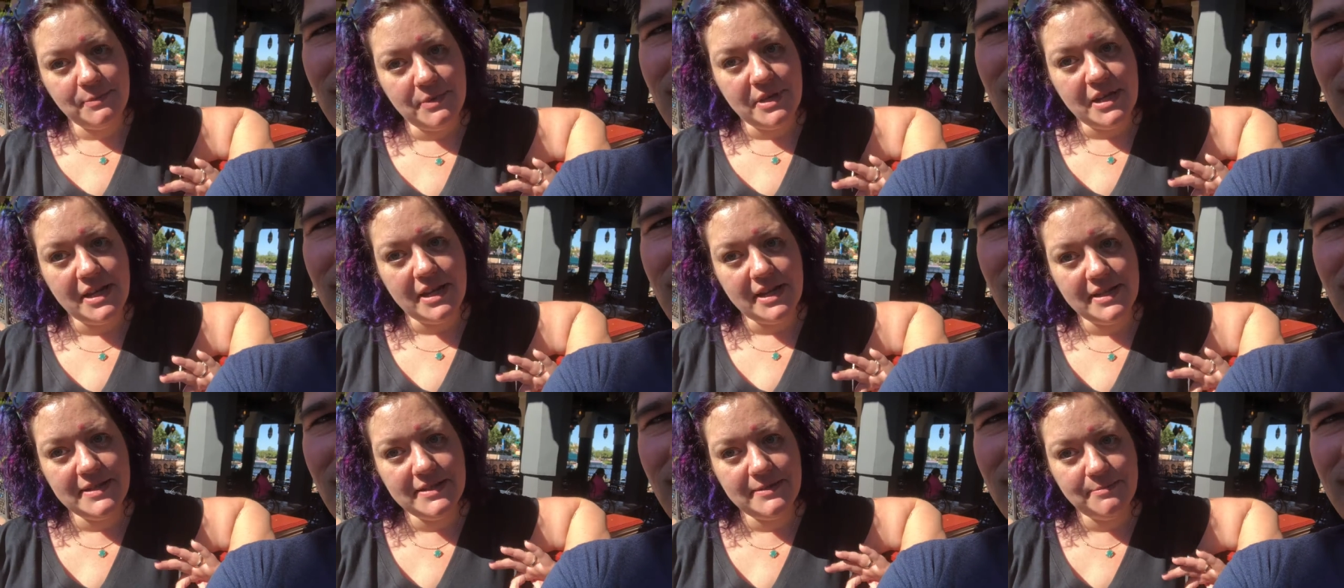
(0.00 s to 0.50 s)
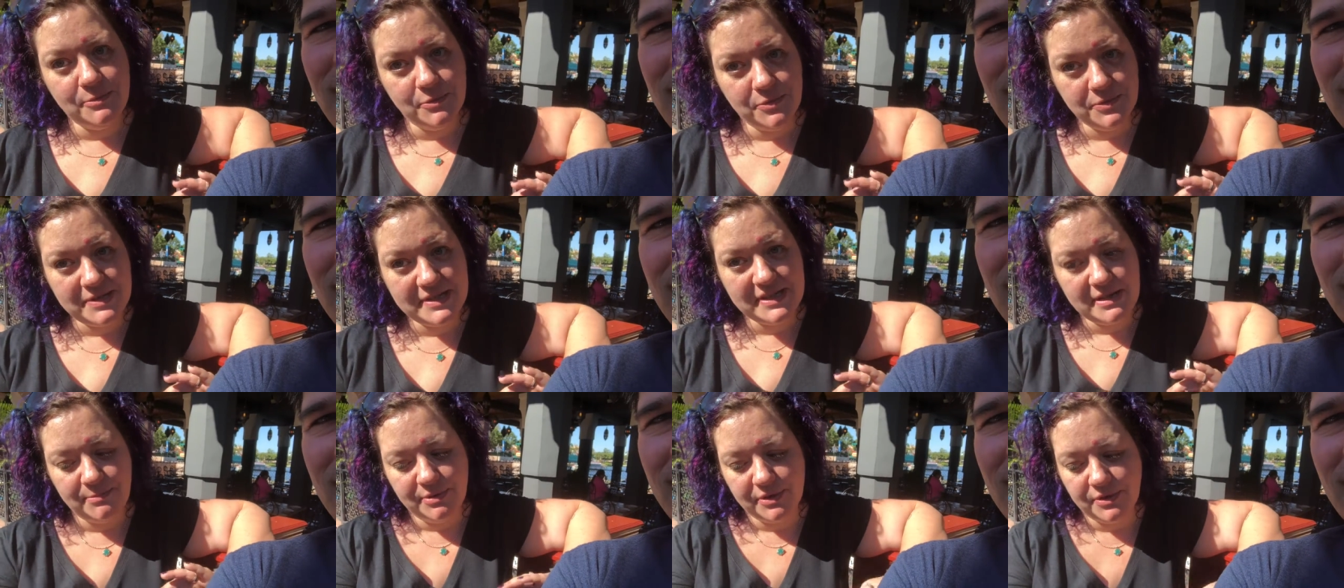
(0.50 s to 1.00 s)
sweet as
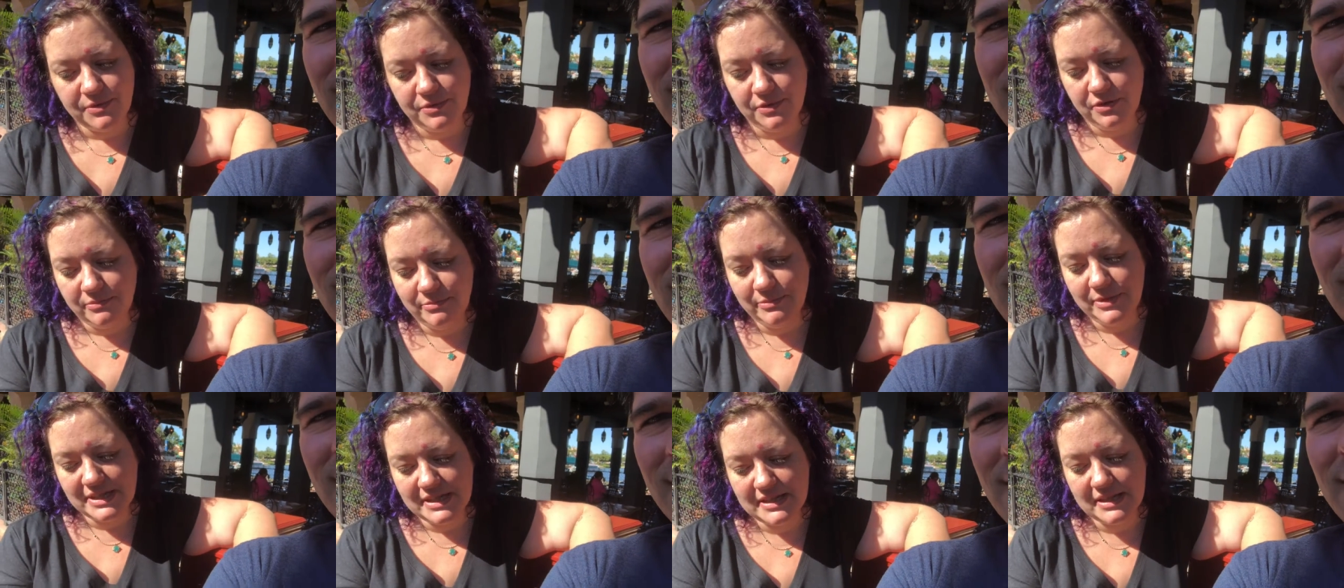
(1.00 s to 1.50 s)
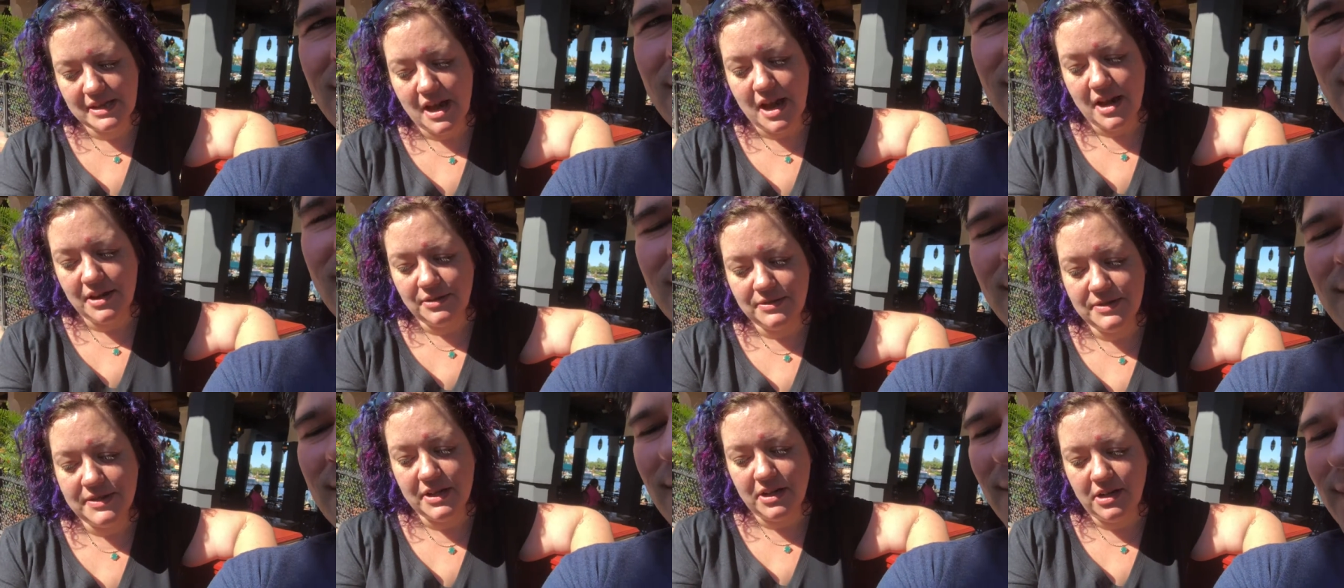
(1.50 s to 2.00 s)
most typical
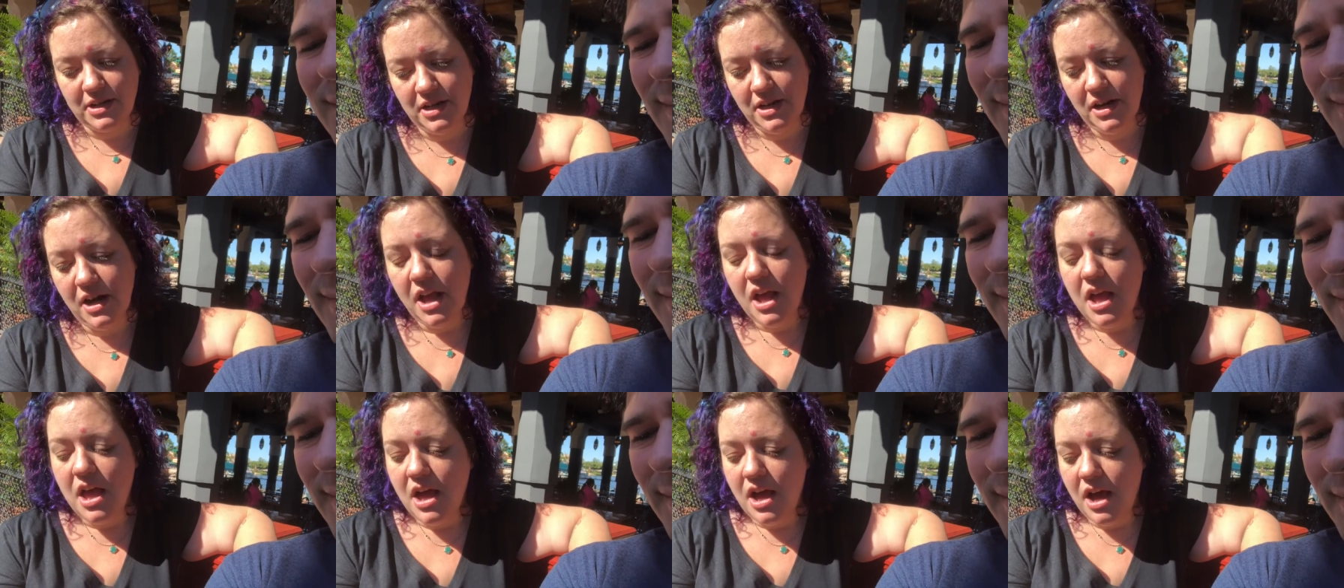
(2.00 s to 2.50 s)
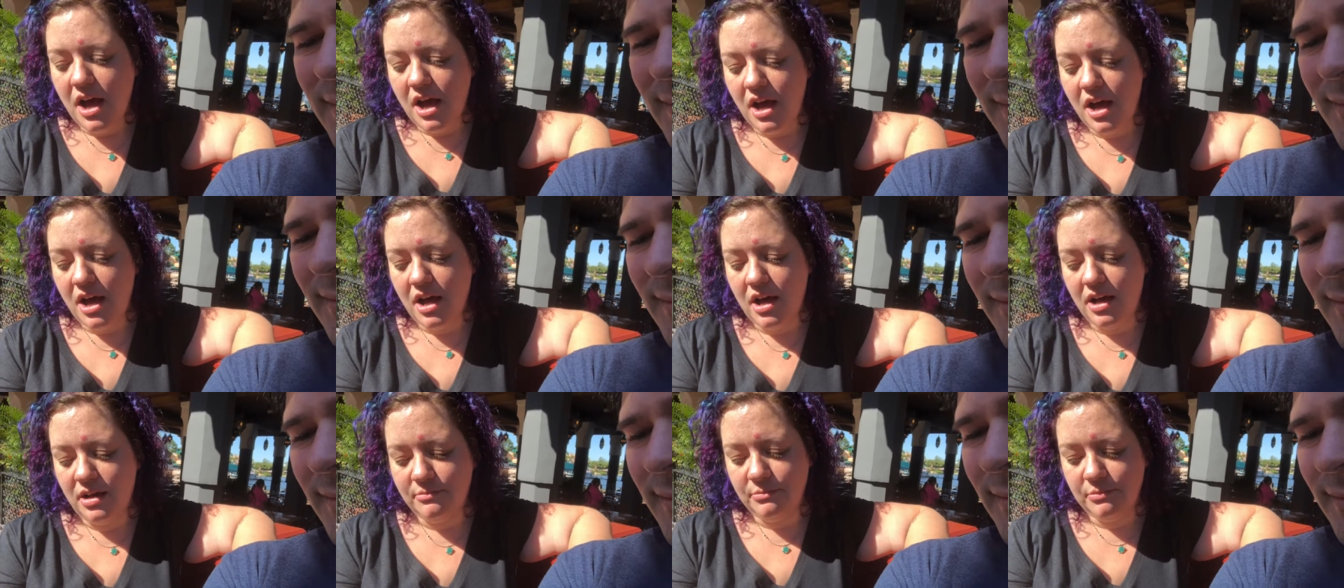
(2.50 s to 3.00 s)
Moscatos are,
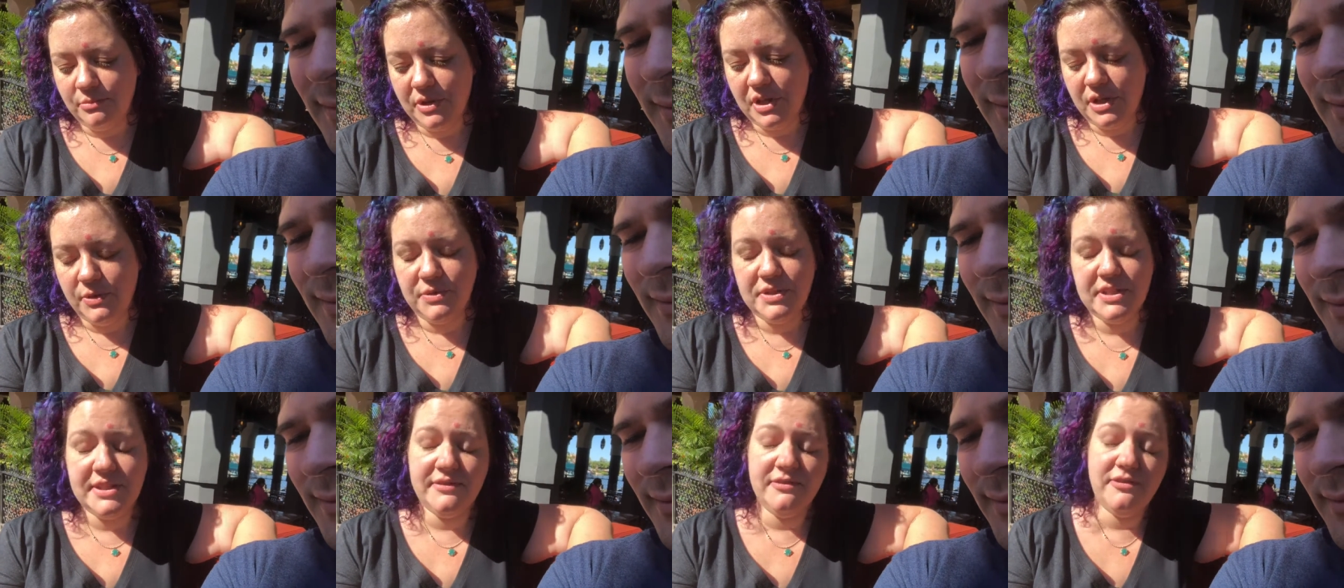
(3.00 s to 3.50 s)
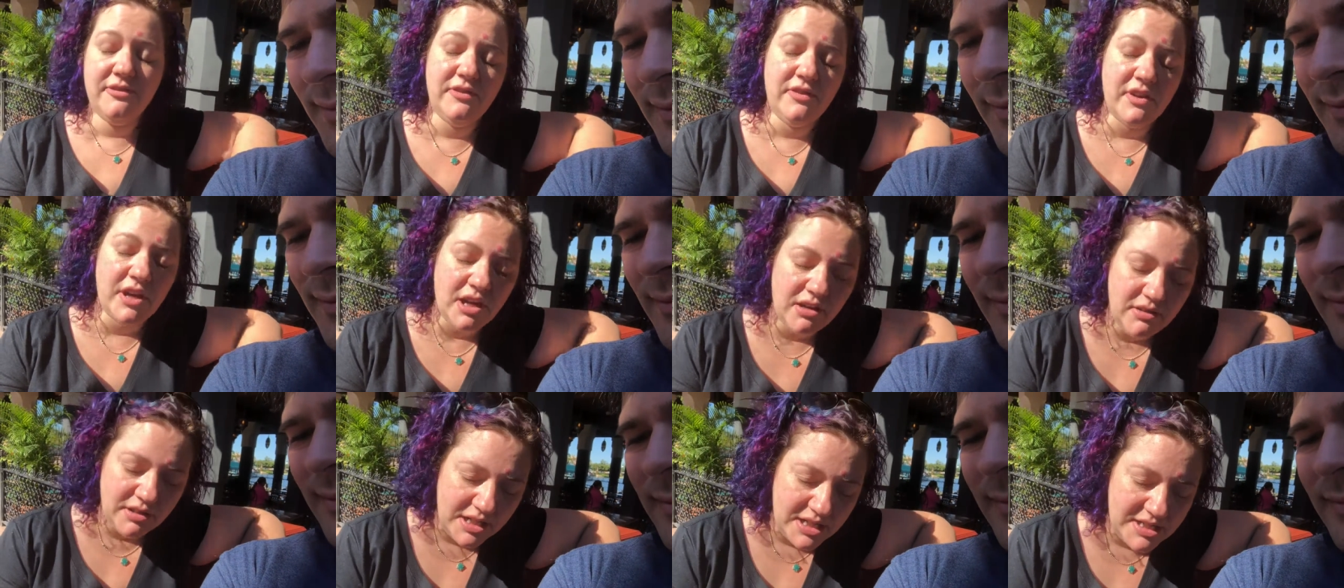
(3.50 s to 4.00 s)
um, but it was
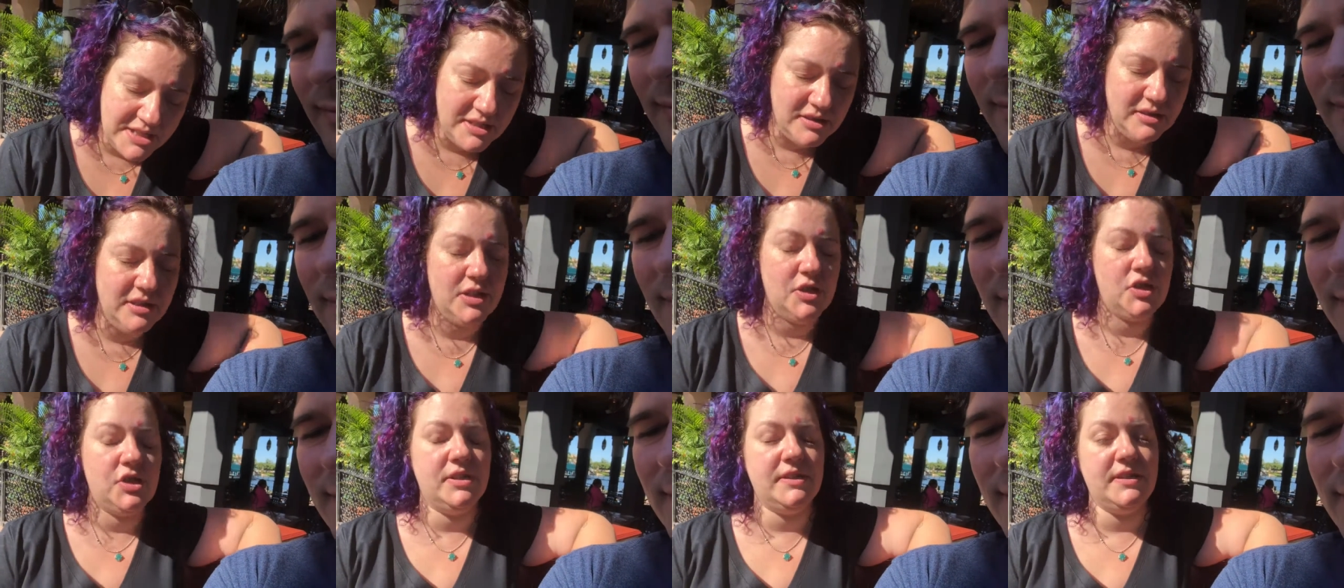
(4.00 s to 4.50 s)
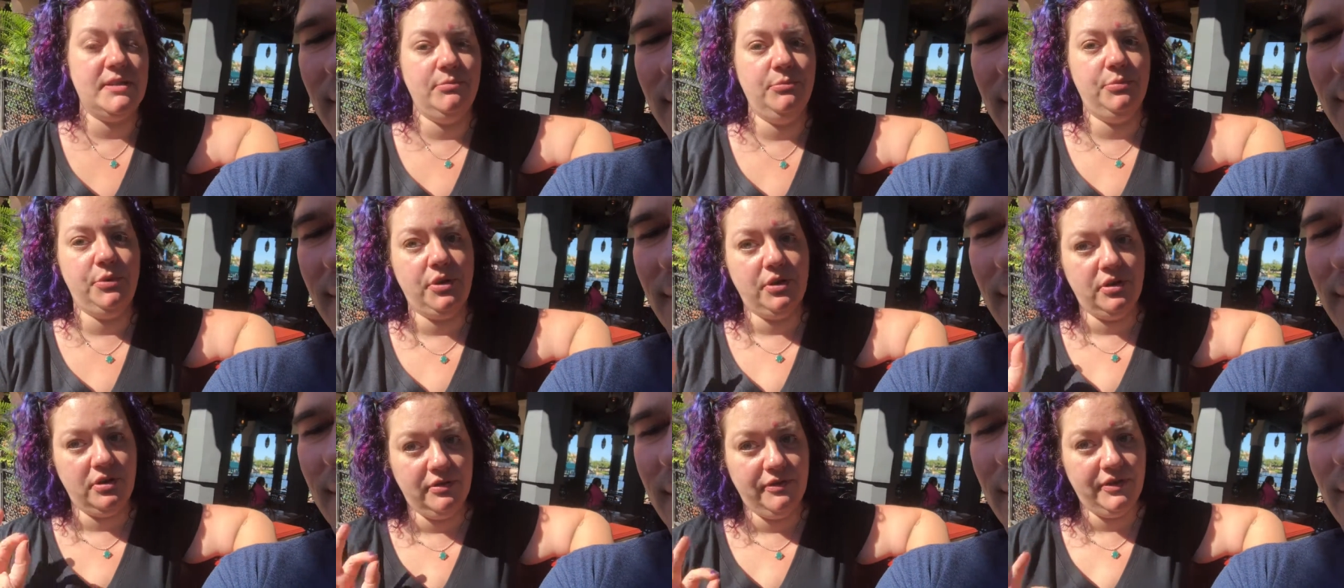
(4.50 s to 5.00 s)
very delicious and
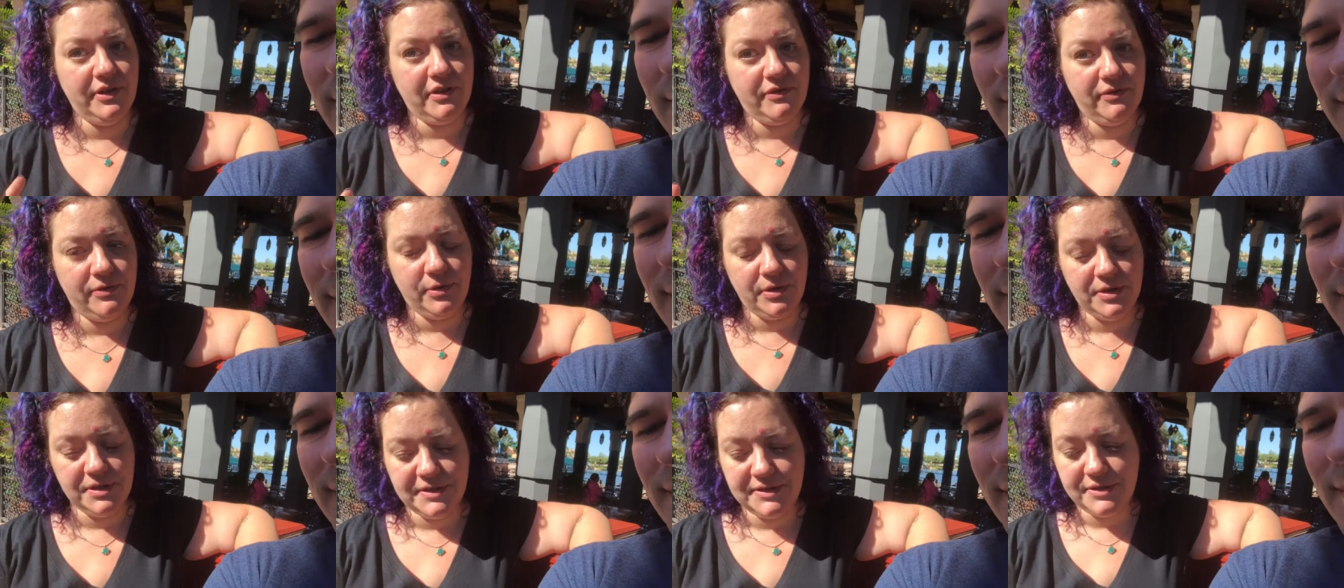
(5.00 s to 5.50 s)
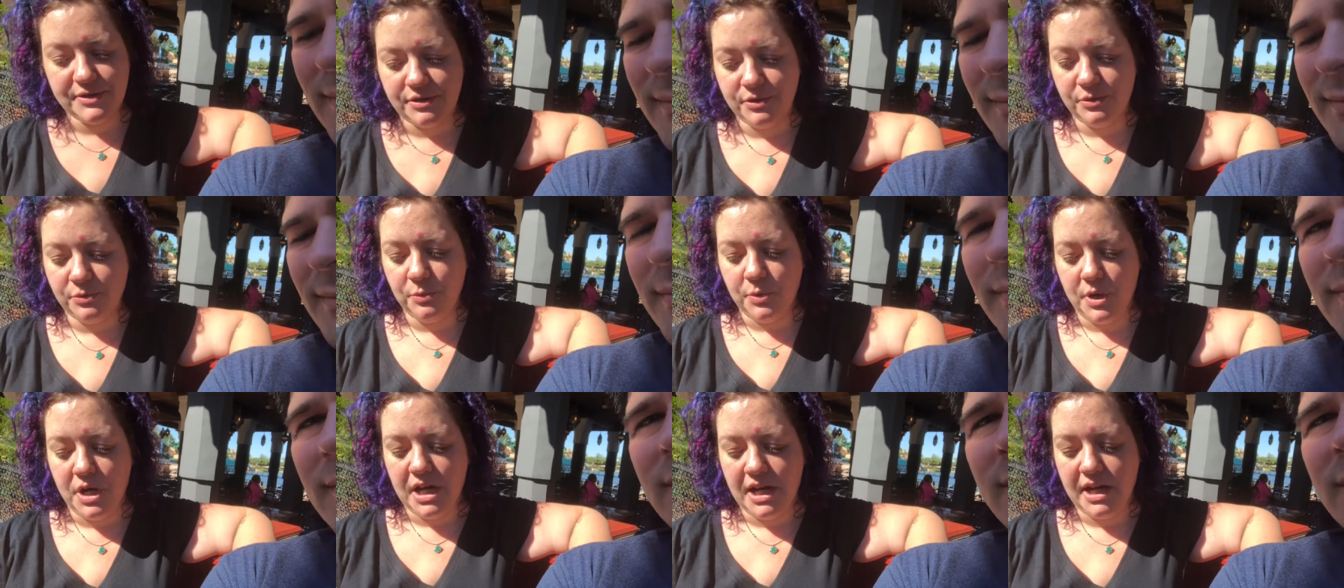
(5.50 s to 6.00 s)
perfect for a dessert
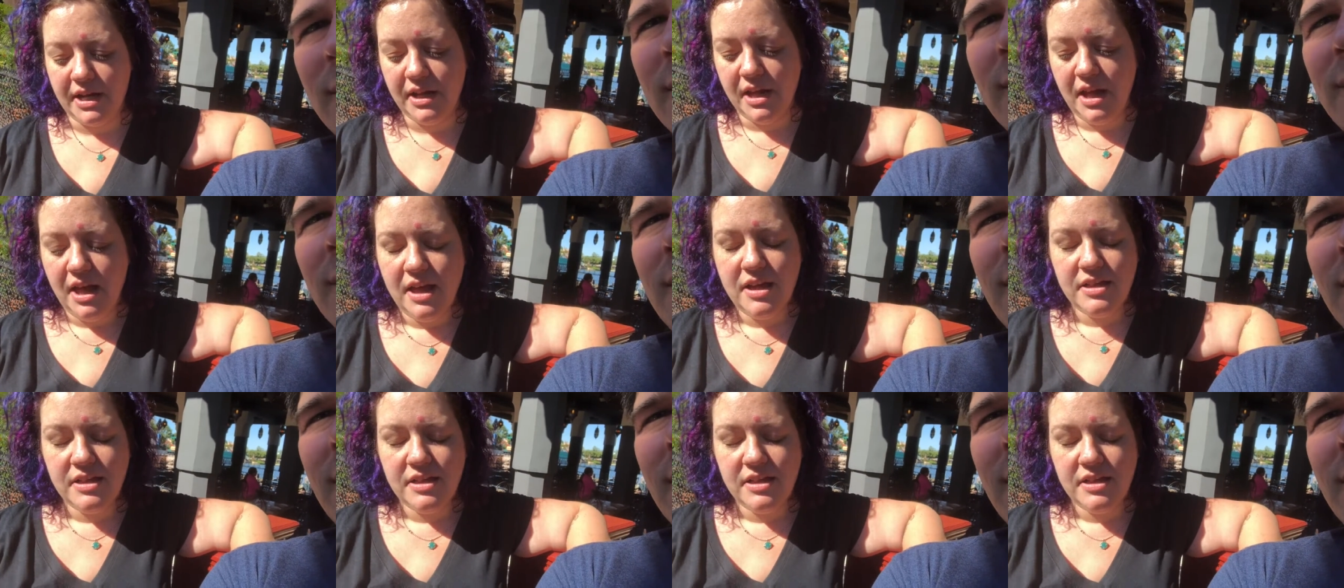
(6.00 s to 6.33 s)
wine.